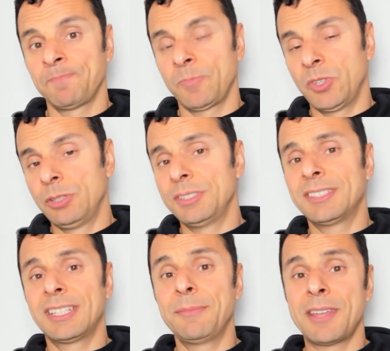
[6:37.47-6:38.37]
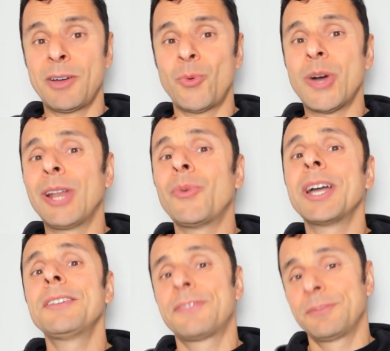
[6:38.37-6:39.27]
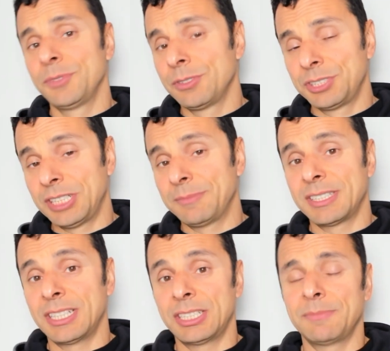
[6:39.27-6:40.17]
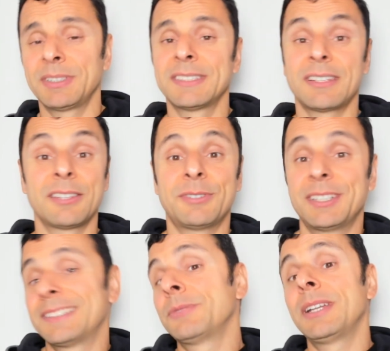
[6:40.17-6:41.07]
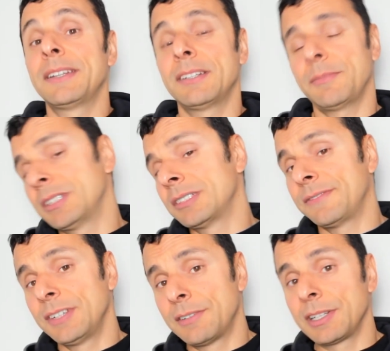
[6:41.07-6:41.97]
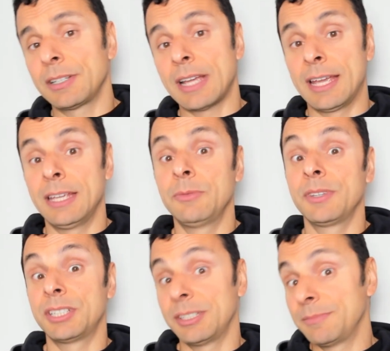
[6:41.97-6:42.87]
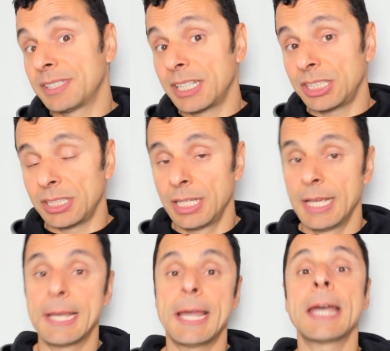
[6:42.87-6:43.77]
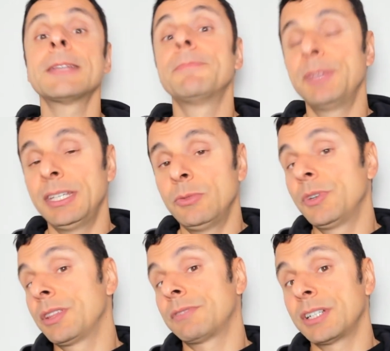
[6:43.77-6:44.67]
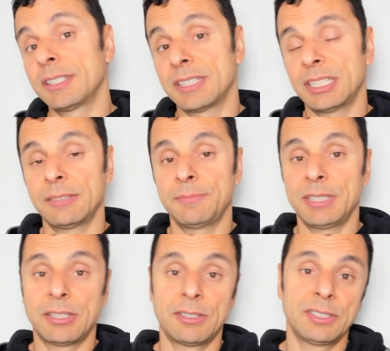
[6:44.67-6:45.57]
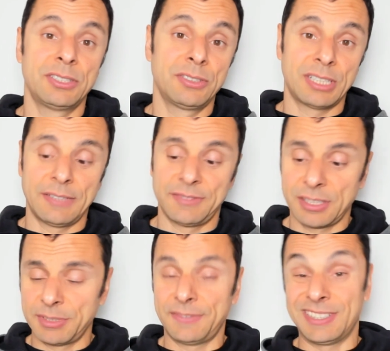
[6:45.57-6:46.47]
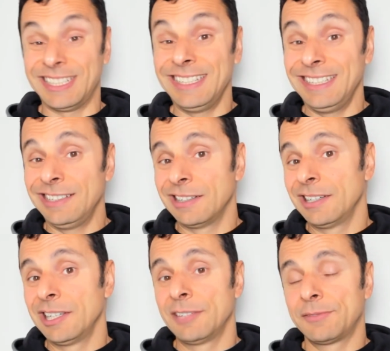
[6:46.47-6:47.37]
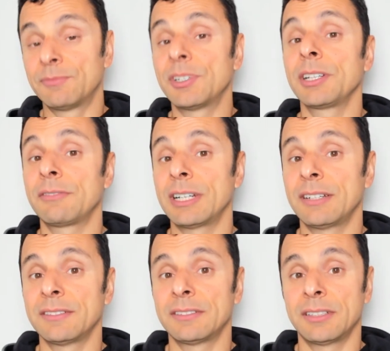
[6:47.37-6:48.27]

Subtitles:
you need to keep that well away from your gym session, because otherwise it will end up interfering, A, with the gym session, and B, with the running session, because you're going to have so much fatigue from running around,